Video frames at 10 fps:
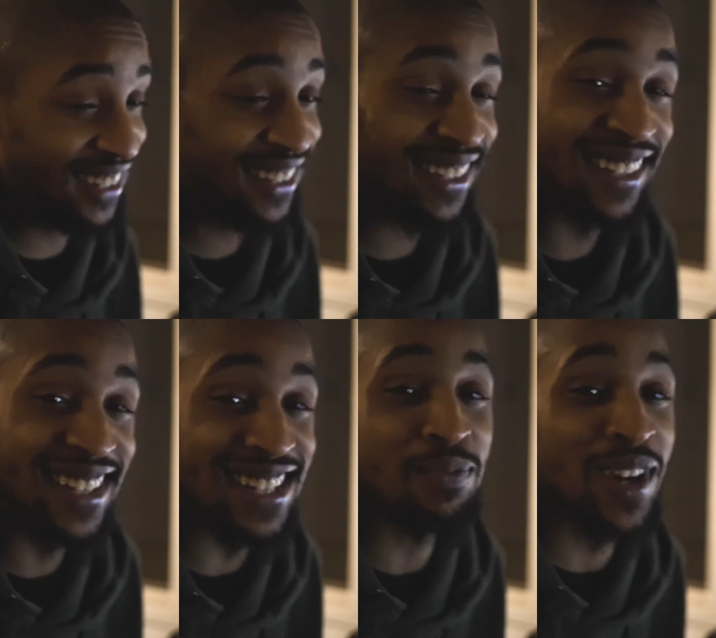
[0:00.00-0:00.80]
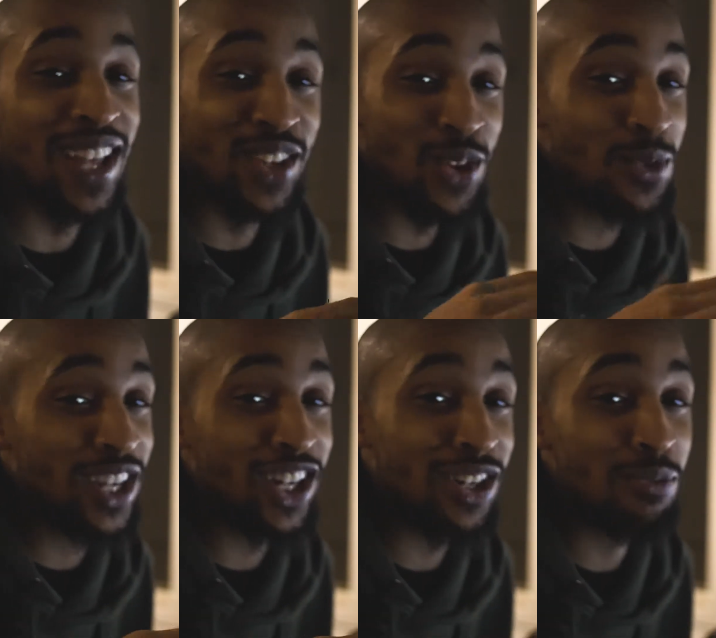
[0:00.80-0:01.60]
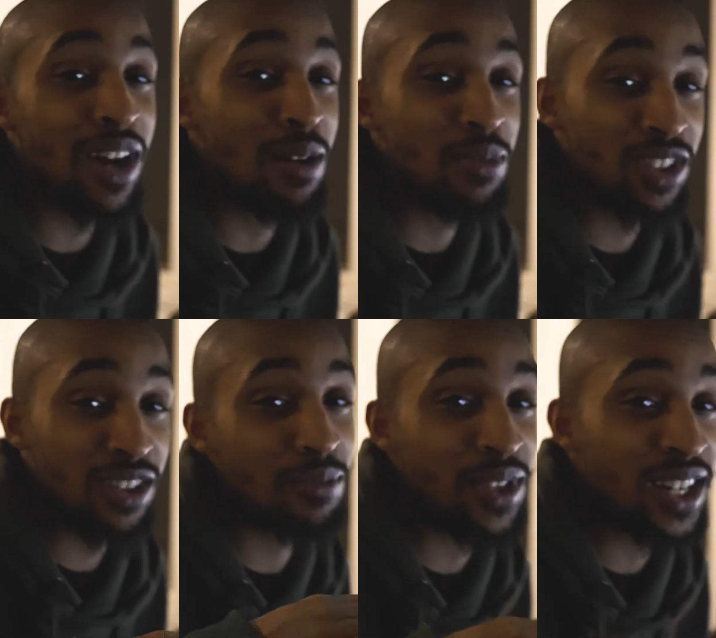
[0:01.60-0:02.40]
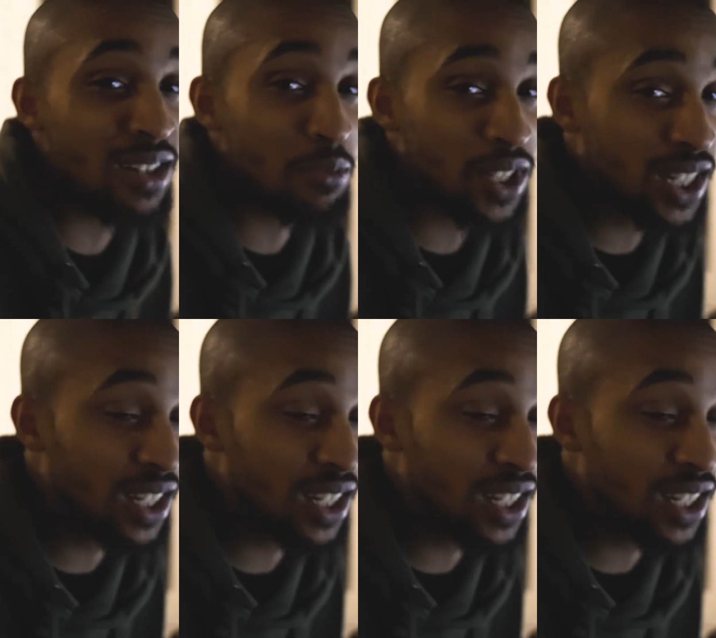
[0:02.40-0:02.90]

This is probably gonna be an unpopular opinion, but